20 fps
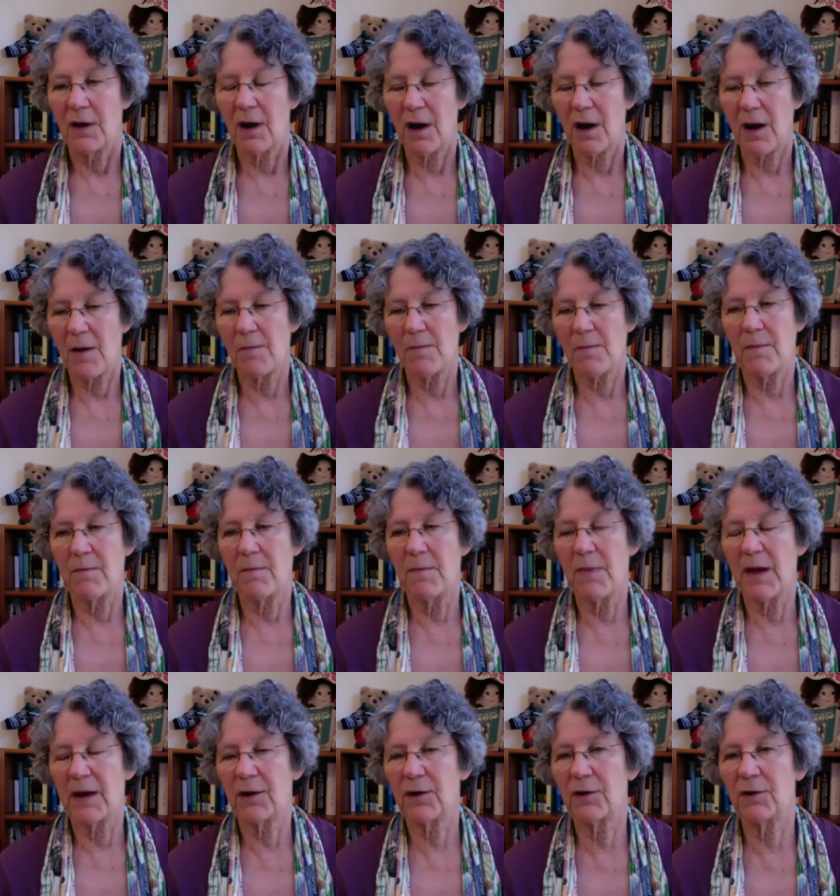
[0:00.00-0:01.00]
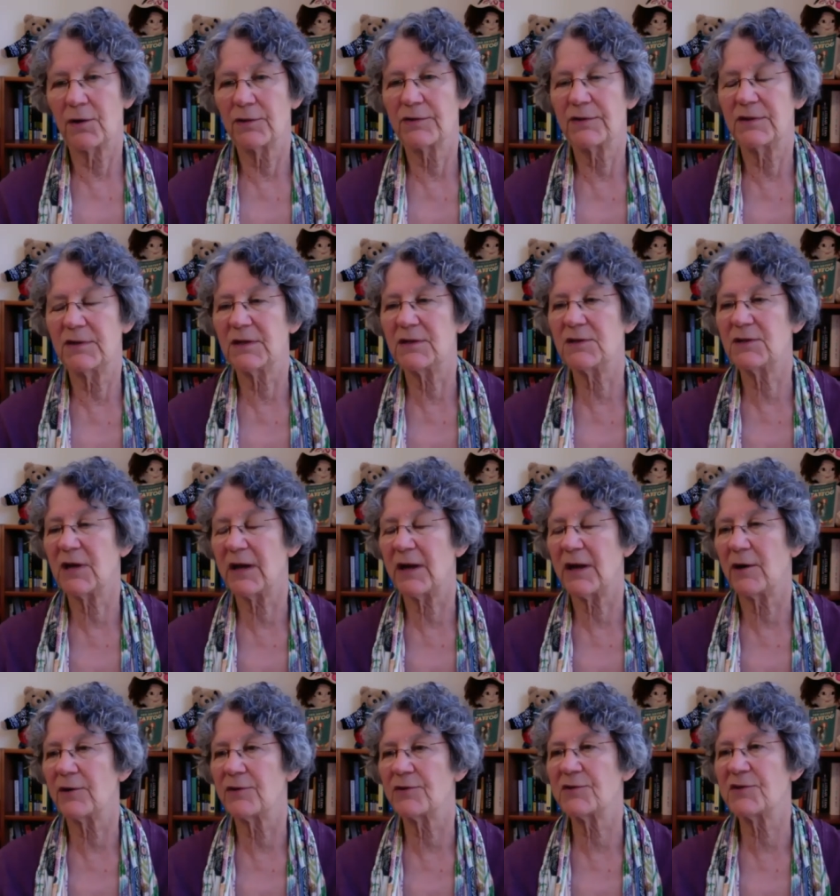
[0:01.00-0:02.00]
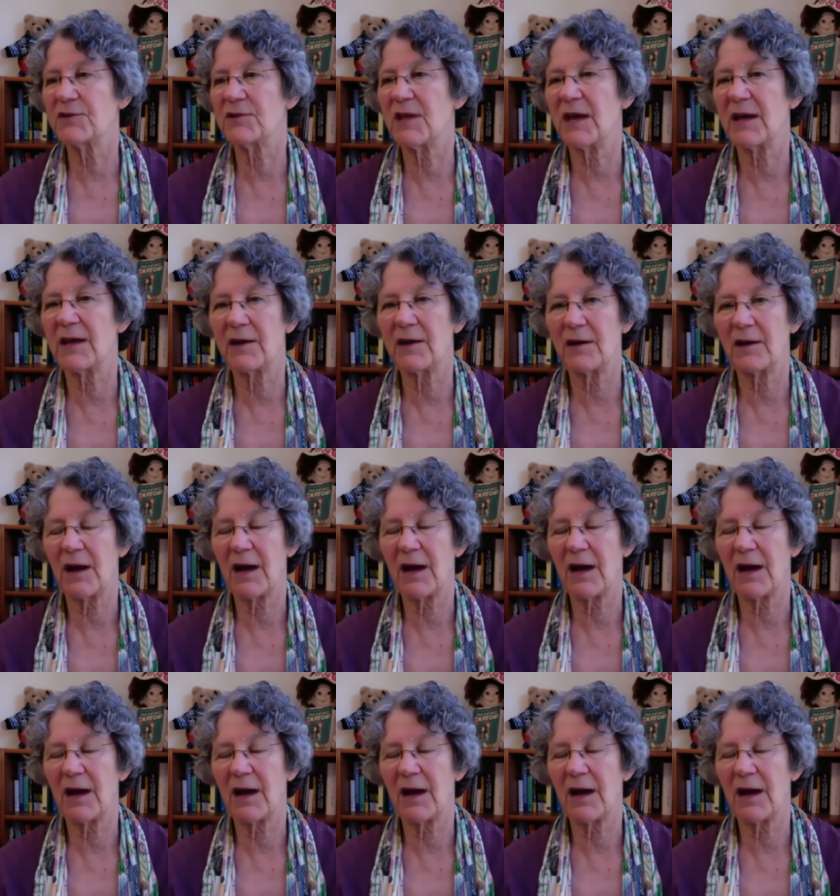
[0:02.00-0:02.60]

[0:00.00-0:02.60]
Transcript: um, medical details that